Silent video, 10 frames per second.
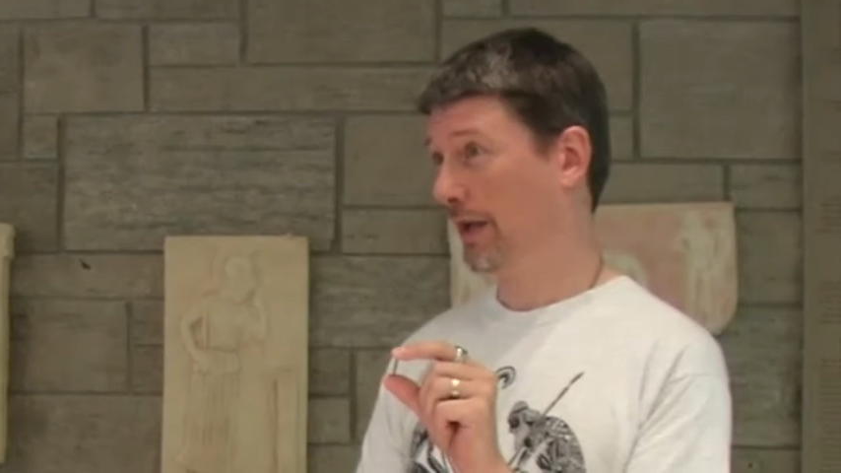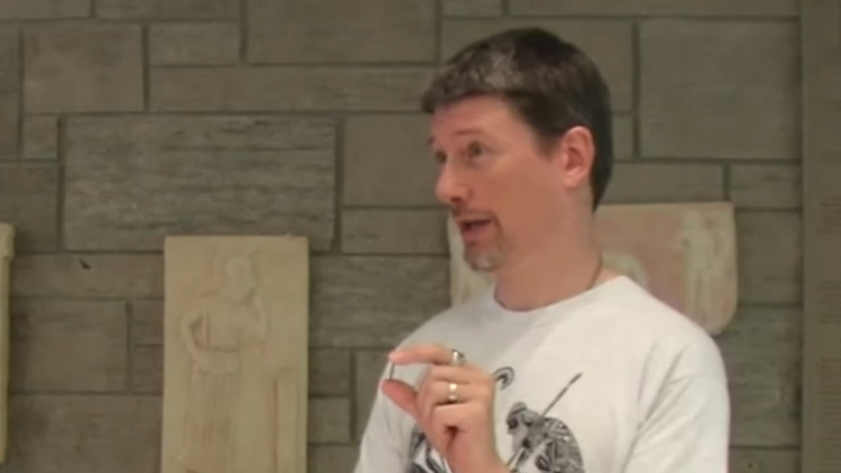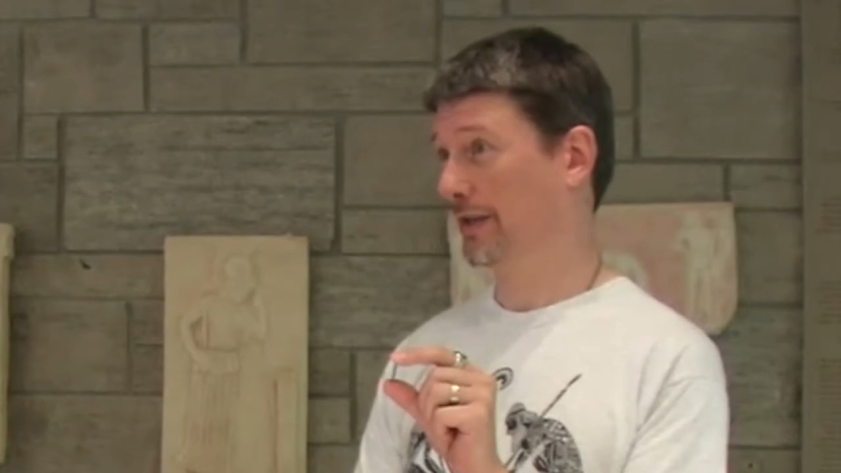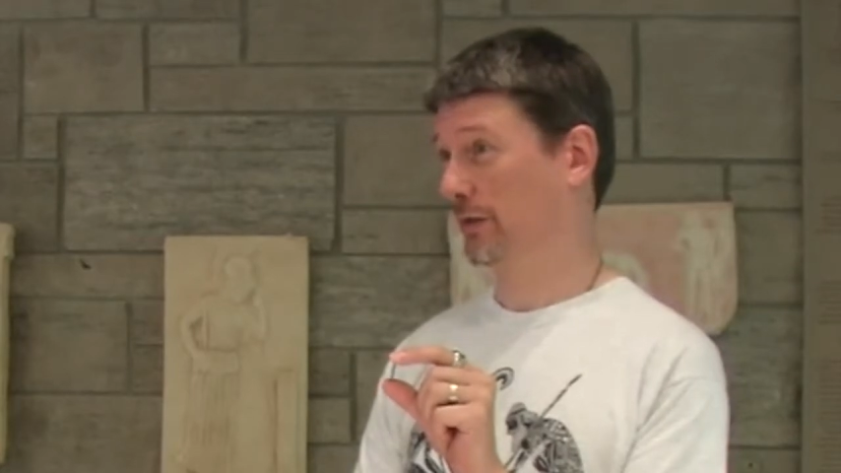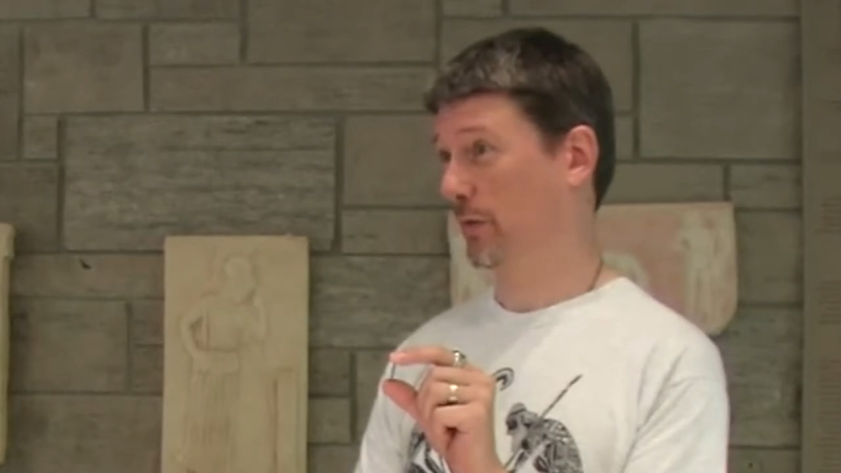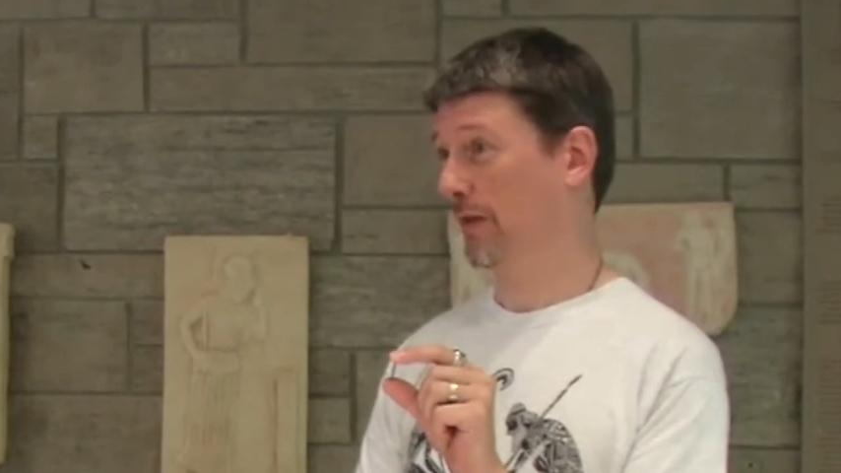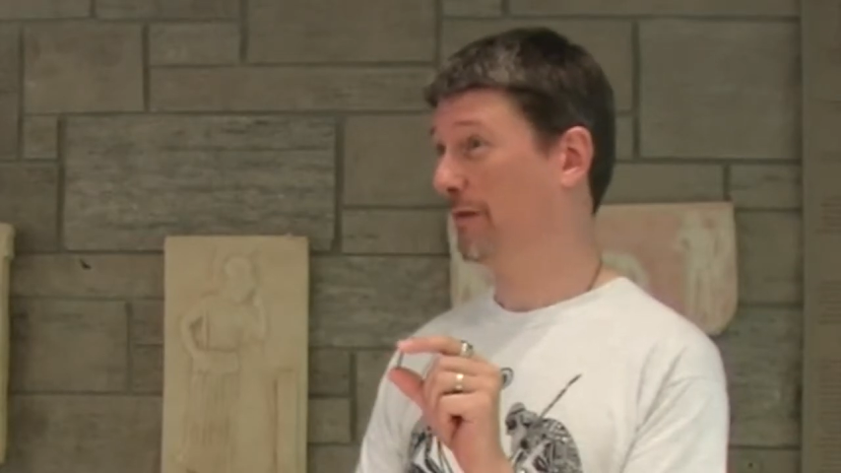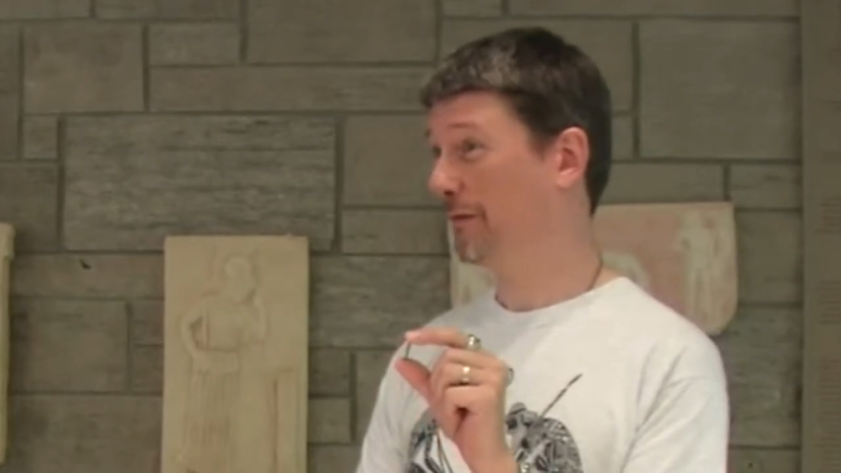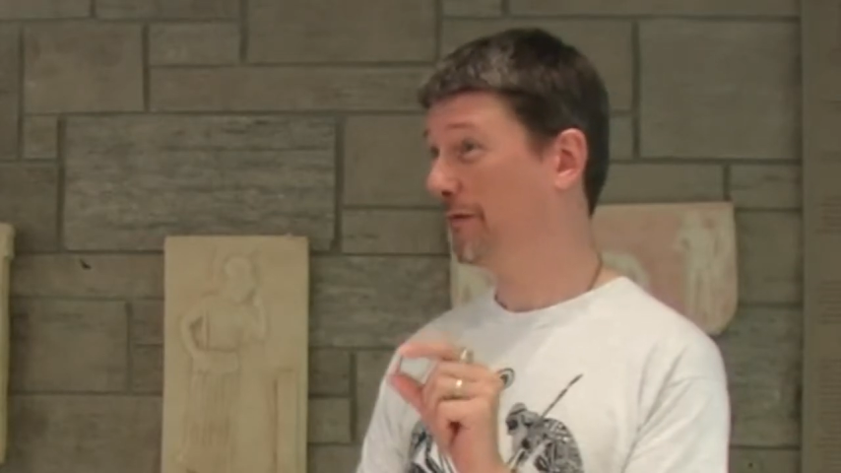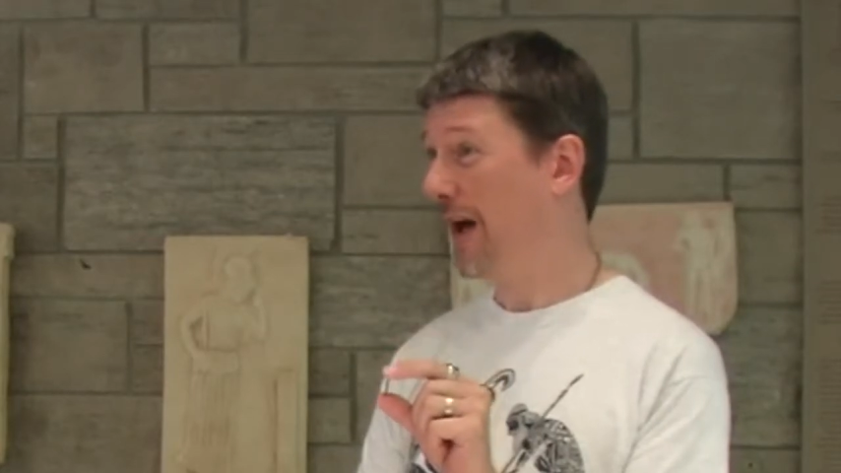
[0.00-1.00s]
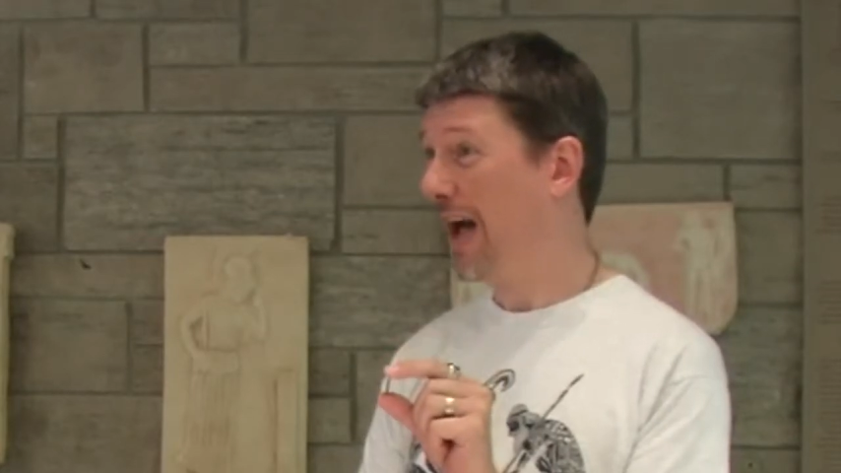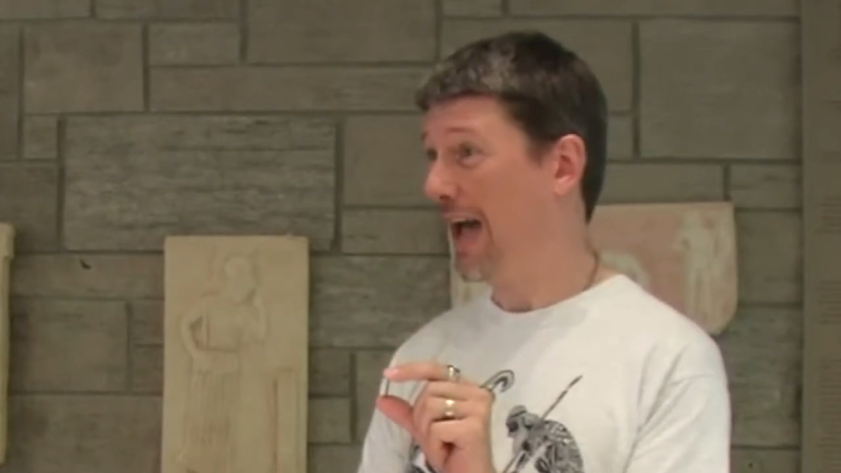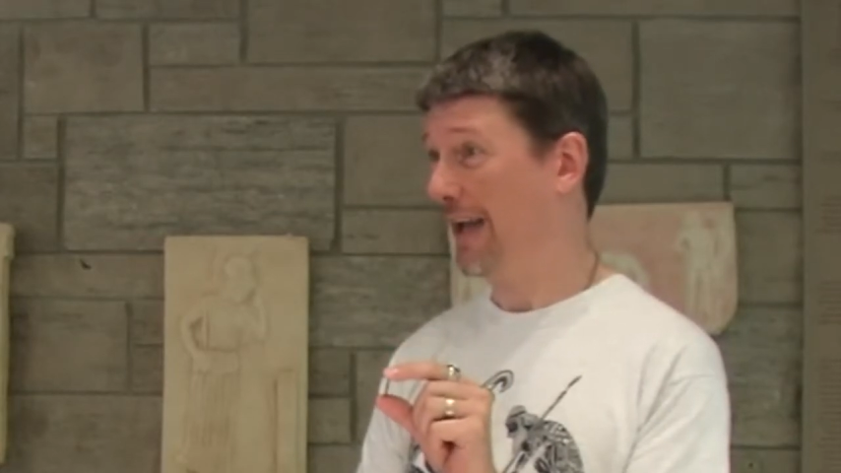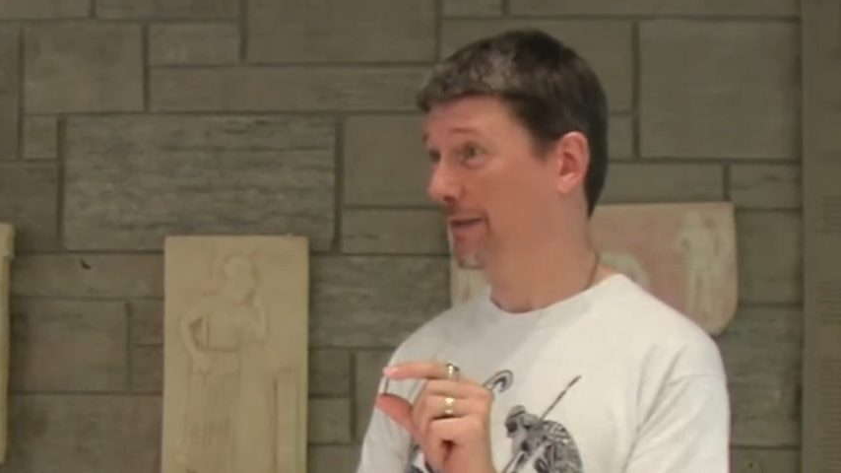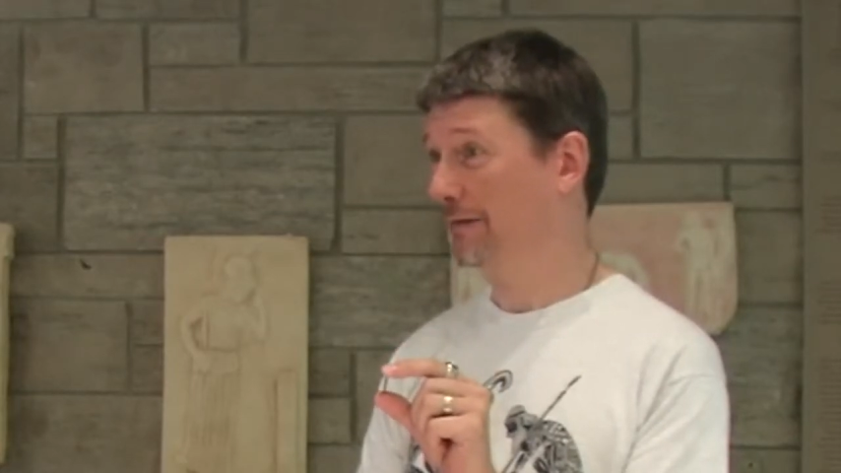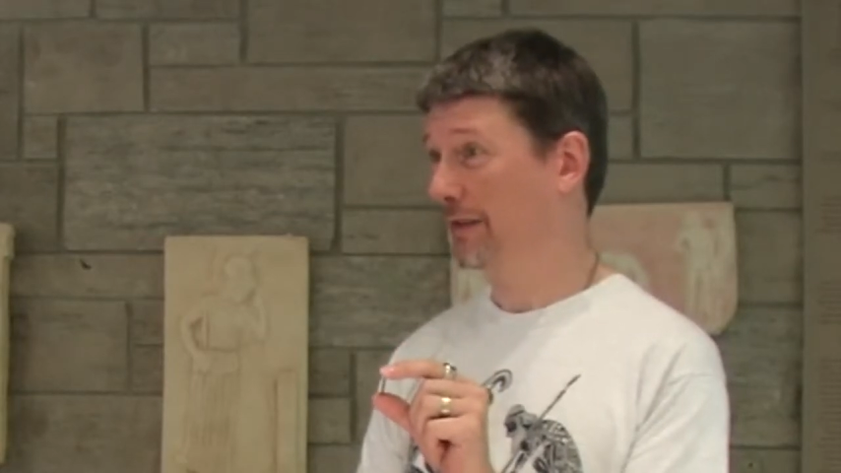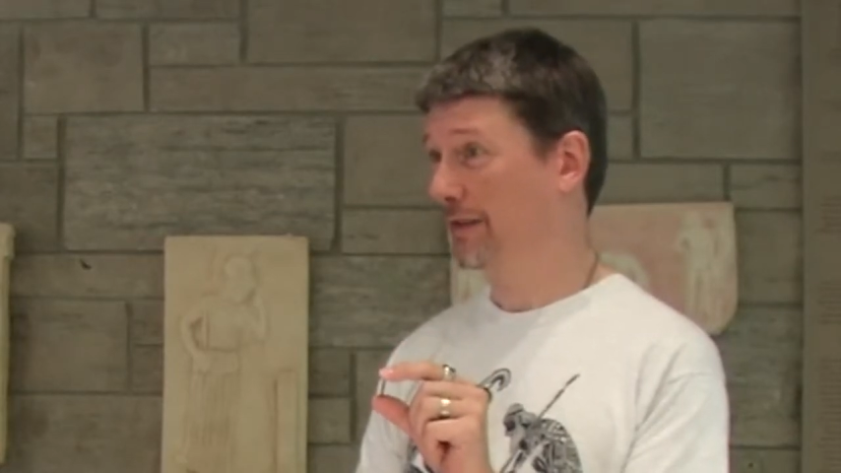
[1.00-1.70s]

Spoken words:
and it's worth 5